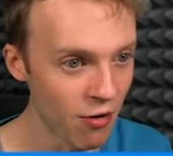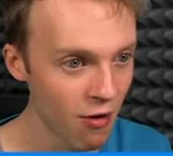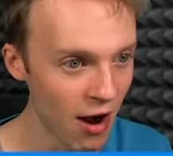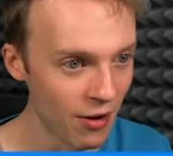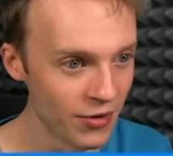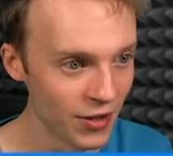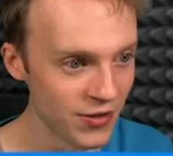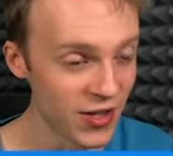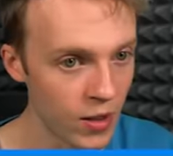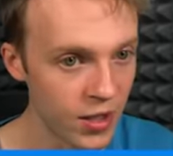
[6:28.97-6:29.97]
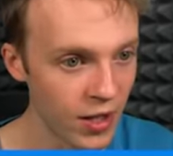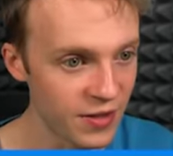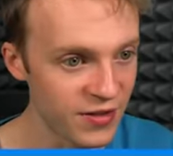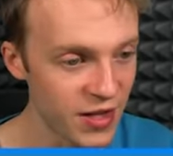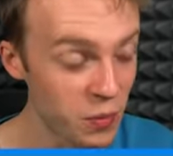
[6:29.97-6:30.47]
around us. Why can't
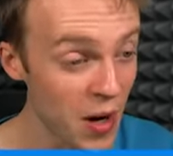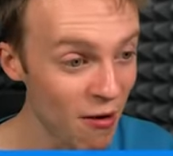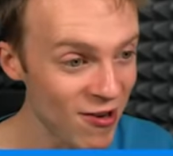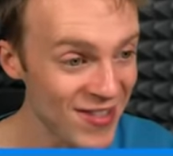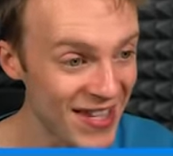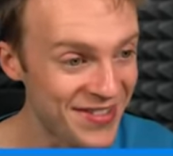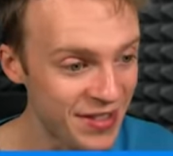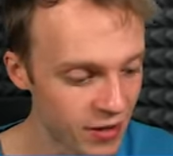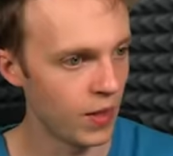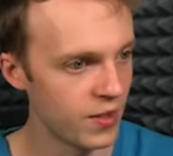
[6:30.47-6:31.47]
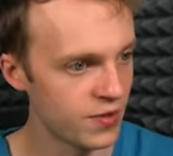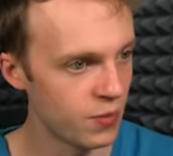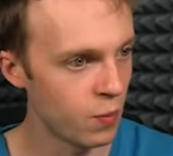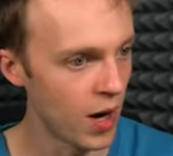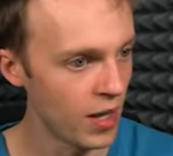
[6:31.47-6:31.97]
I see it? Where is it? Where's
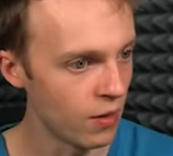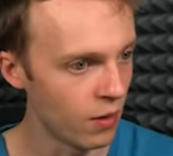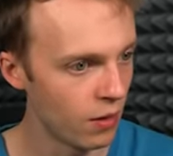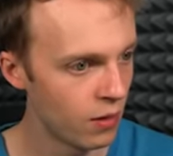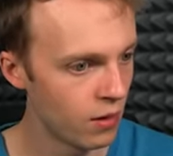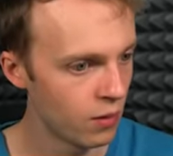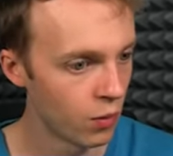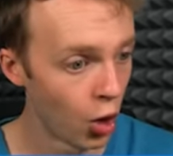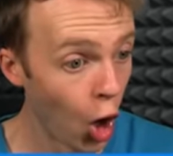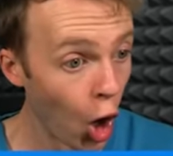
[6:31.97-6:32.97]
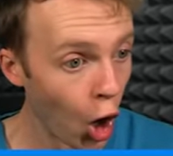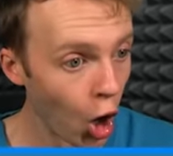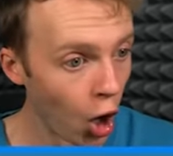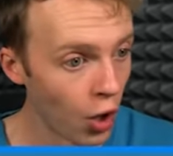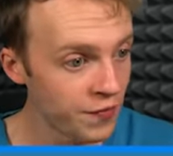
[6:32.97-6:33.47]
the whale?
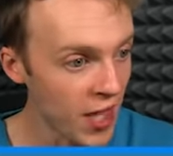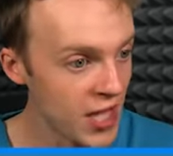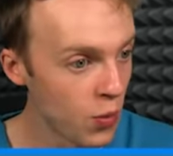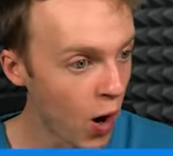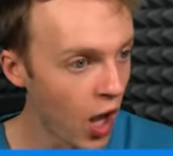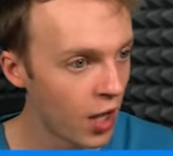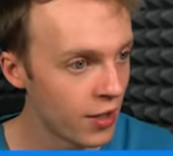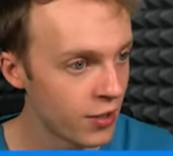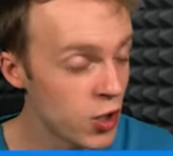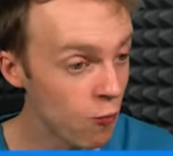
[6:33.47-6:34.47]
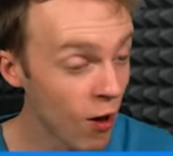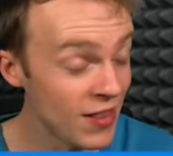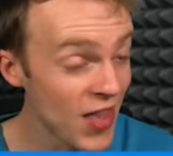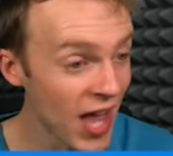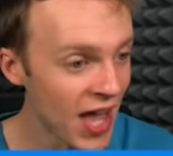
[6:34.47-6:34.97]
There you are. You're
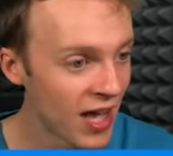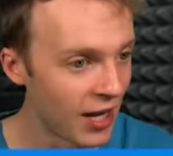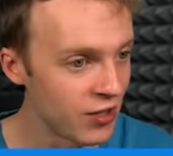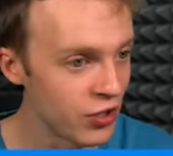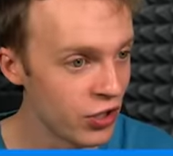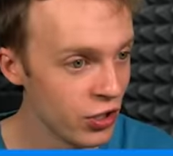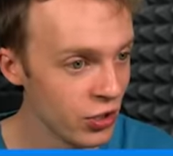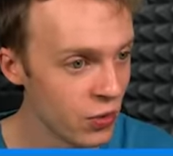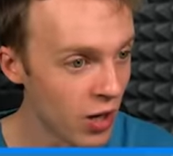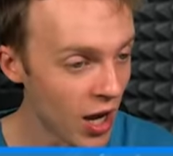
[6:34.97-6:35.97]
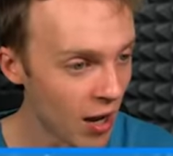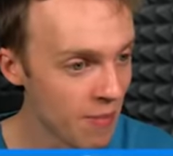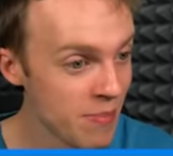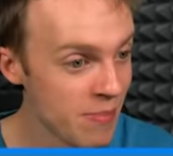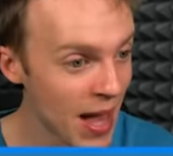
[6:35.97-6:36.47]
right there. And you are
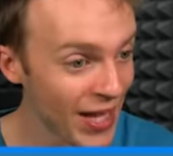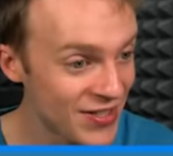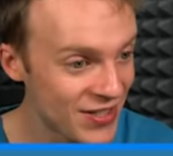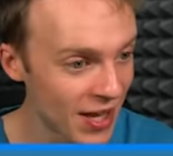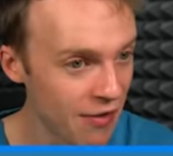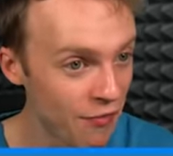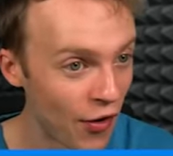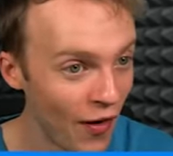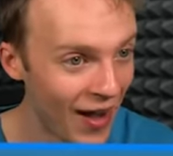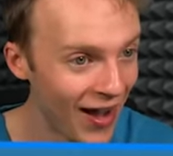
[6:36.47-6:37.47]
massive.